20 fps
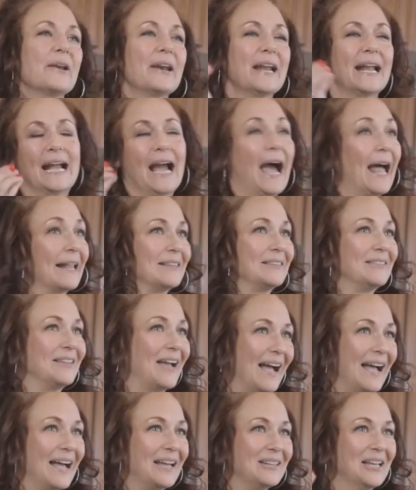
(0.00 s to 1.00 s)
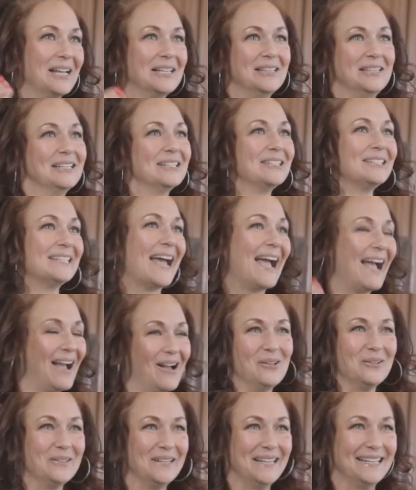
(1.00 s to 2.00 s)
ricotta, like the
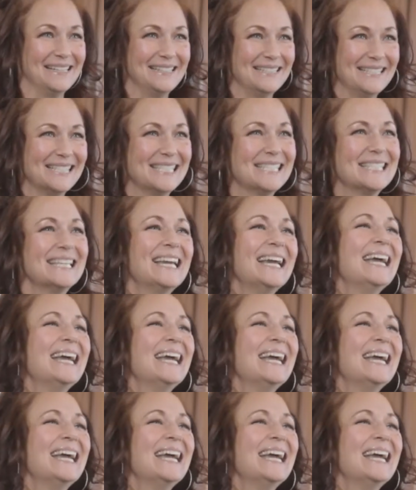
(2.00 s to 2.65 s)
Italians.